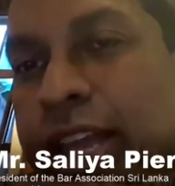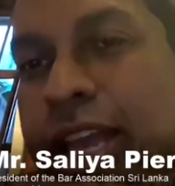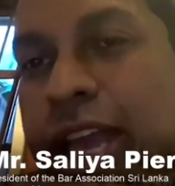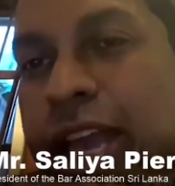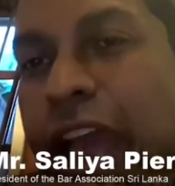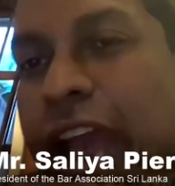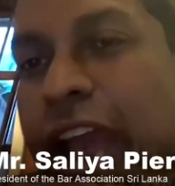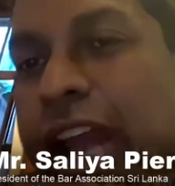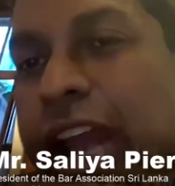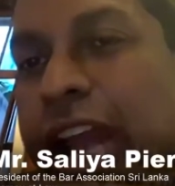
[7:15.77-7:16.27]

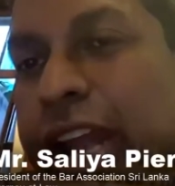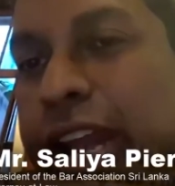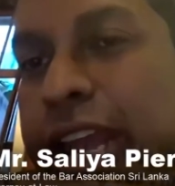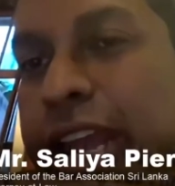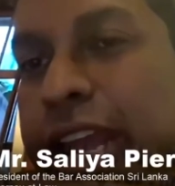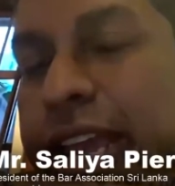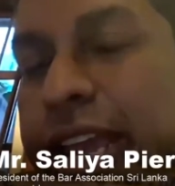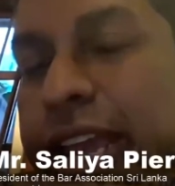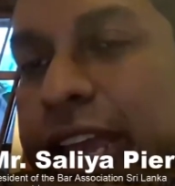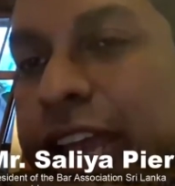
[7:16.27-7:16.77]
and
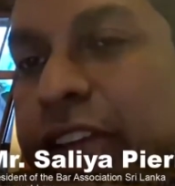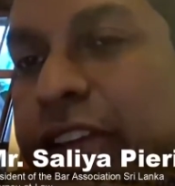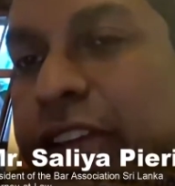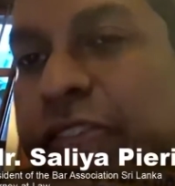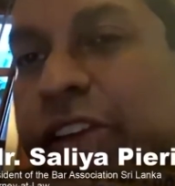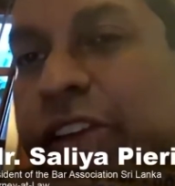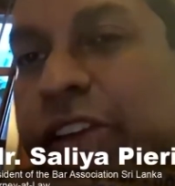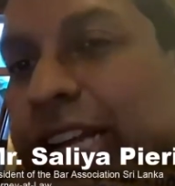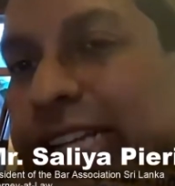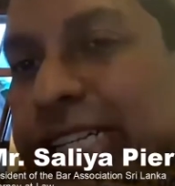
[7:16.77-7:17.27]
he
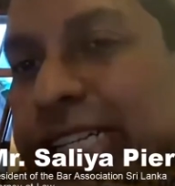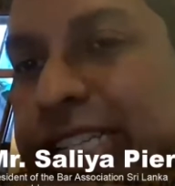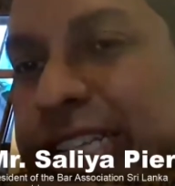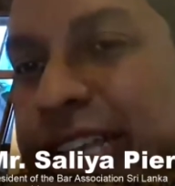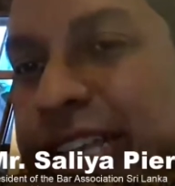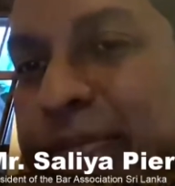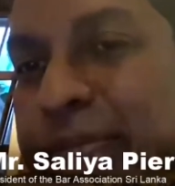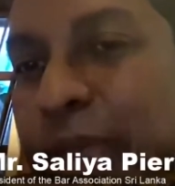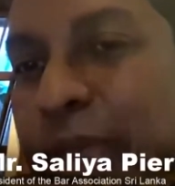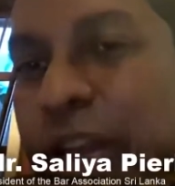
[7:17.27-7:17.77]
inflicts
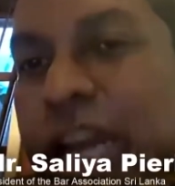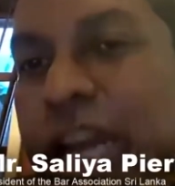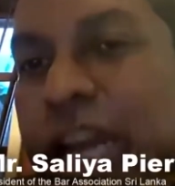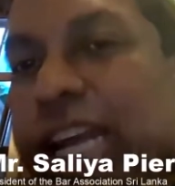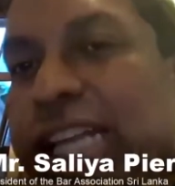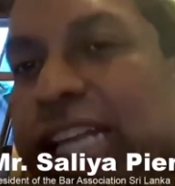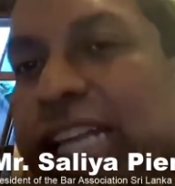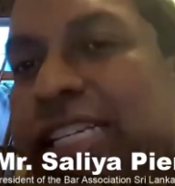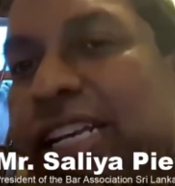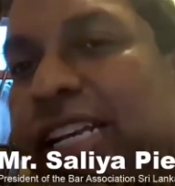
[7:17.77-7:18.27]
bodily
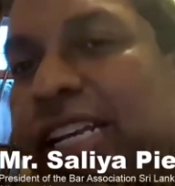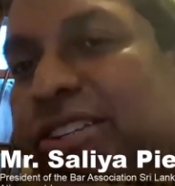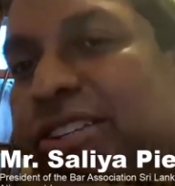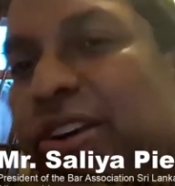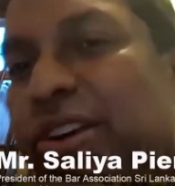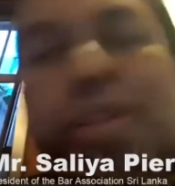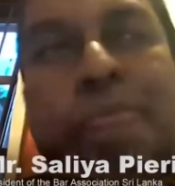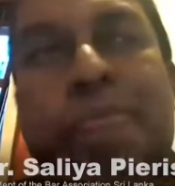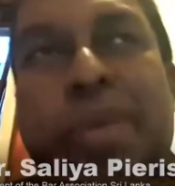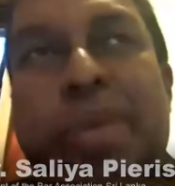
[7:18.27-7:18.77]
injuries
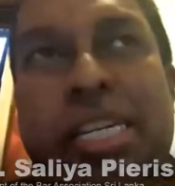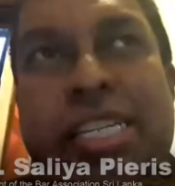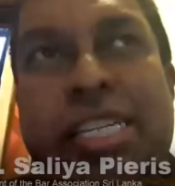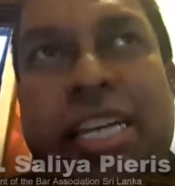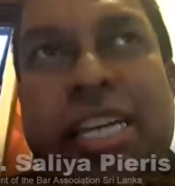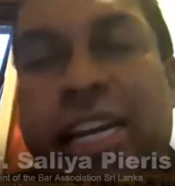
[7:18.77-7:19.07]
on a person.